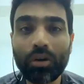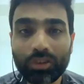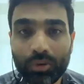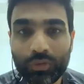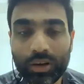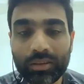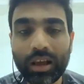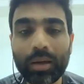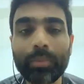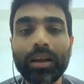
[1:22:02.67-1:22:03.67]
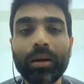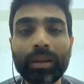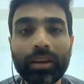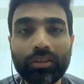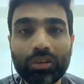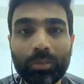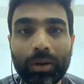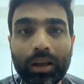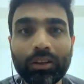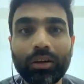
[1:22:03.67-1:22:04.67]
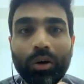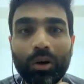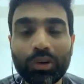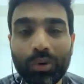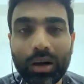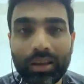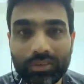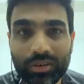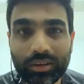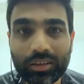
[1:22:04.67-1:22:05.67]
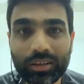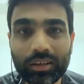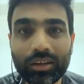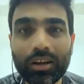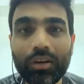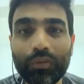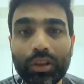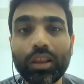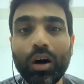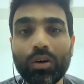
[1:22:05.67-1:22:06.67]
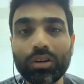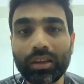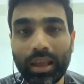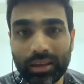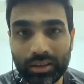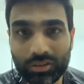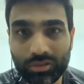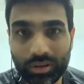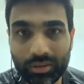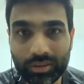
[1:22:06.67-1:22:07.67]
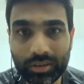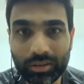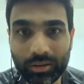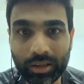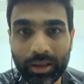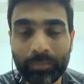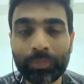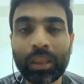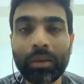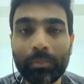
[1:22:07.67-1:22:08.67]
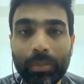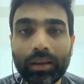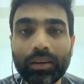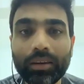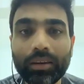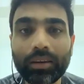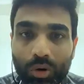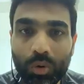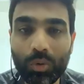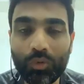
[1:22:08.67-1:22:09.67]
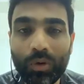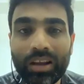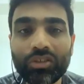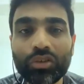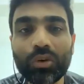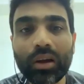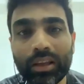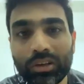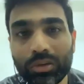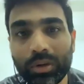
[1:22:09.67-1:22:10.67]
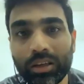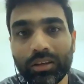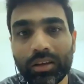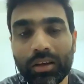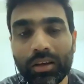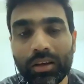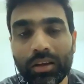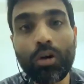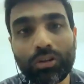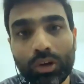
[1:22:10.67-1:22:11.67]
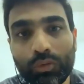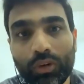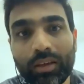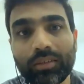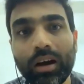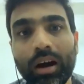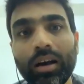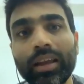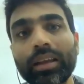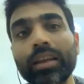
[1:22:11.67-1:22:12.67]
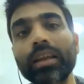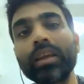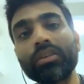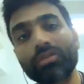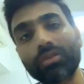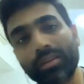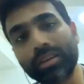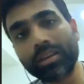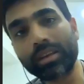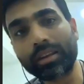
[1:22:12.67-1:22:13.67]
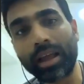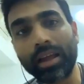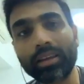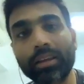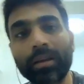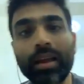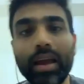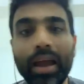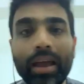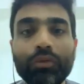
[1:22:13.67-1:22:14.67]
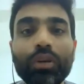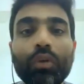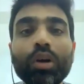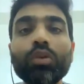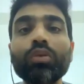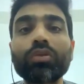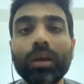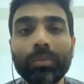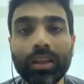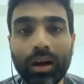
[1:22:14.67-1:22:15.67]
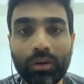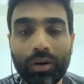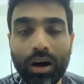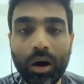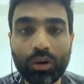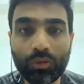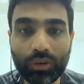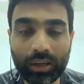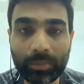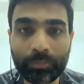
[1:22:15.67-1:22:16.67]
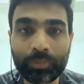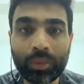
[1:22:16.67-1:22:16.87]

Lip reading: most of us are becoming naturopath or yoga instructor without any interest, okay. But I know once you are into it, most of us are getting interested in that, and we want to do something out of it.